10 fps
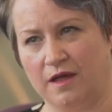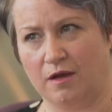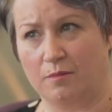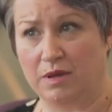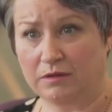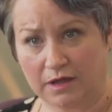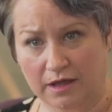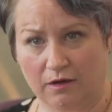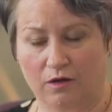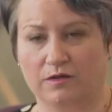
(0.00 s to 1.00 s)
they are
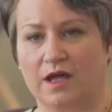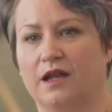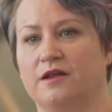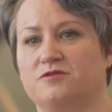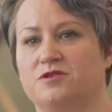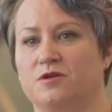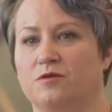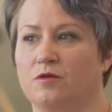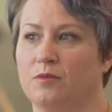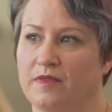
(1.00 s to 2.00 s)
building on that literature,
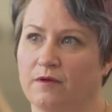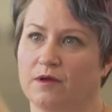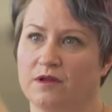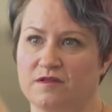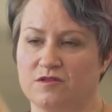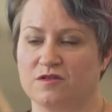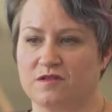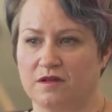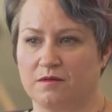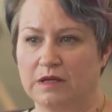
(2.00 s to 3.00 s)
or whether it is
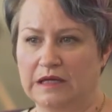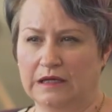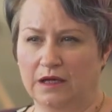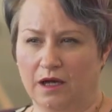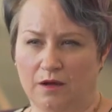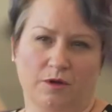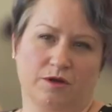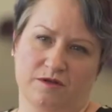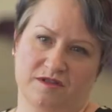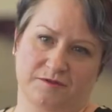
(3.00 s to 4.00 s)
just a a
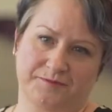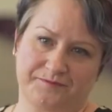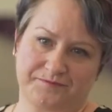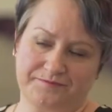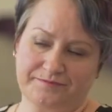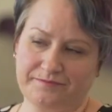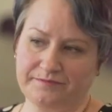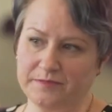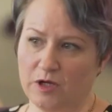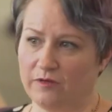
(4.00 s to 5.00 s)
rehearsal
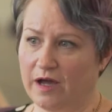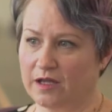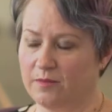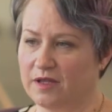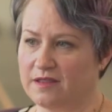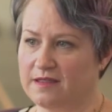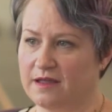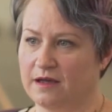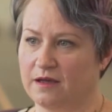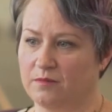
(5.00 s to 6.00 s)
of arguments,
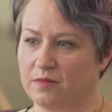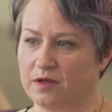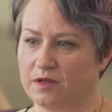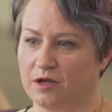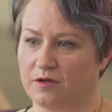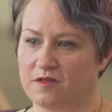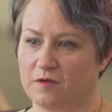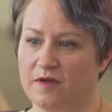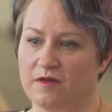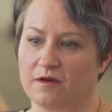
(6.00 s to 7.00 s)

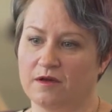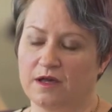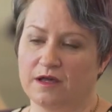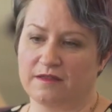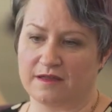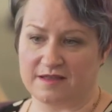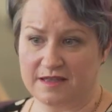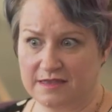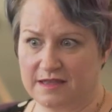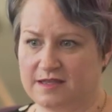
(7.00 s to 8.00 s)
so whether they
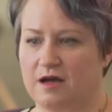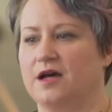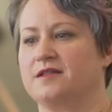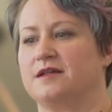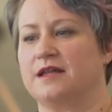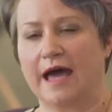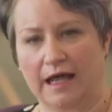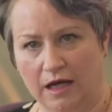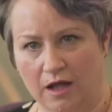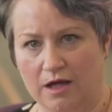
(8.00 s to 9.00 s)
synthesize and
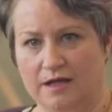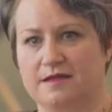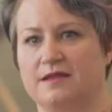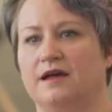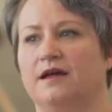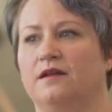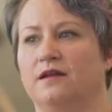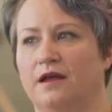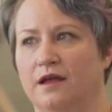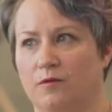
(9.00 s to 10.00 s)
analyze
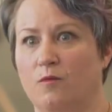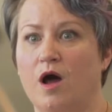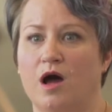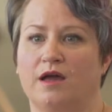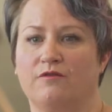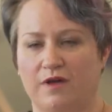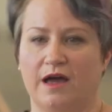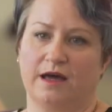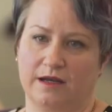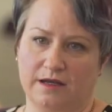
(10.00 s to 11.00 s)
and arrive
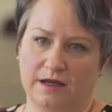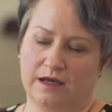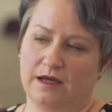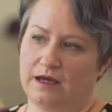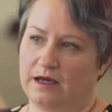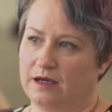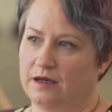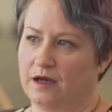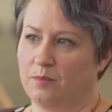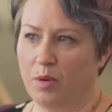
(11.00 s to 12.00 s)
at
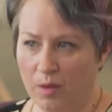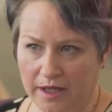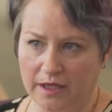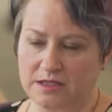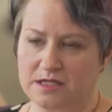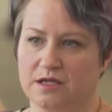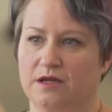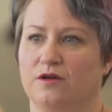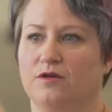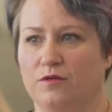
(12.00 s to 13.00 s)
a point
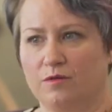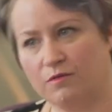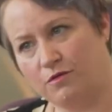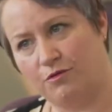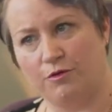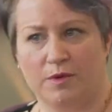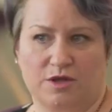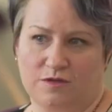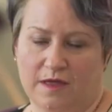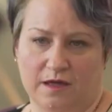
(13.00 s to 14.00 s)
through
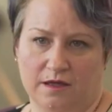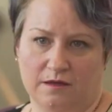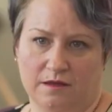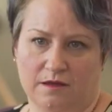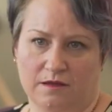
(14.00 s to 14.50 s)
which they,